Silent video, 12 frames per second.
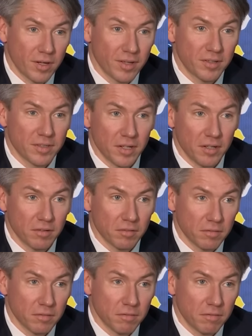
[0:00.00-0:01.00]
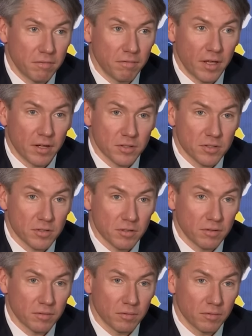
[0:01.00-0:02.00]
contain facts
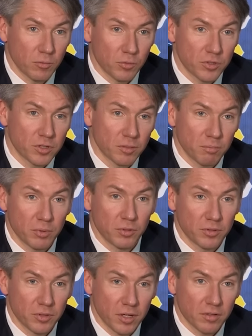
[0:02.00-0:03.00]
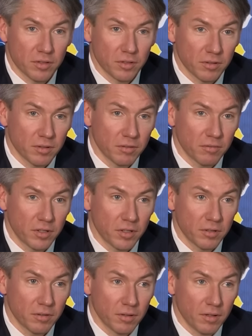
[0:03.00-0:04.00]
which are put together in a
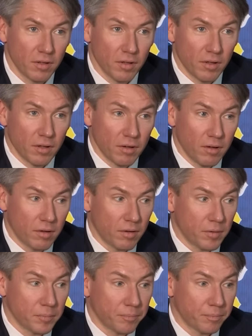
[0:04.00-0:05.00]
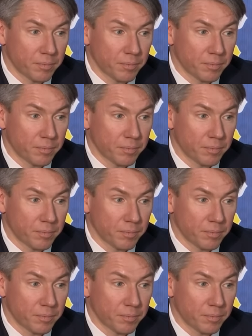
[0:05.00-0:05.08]
very um,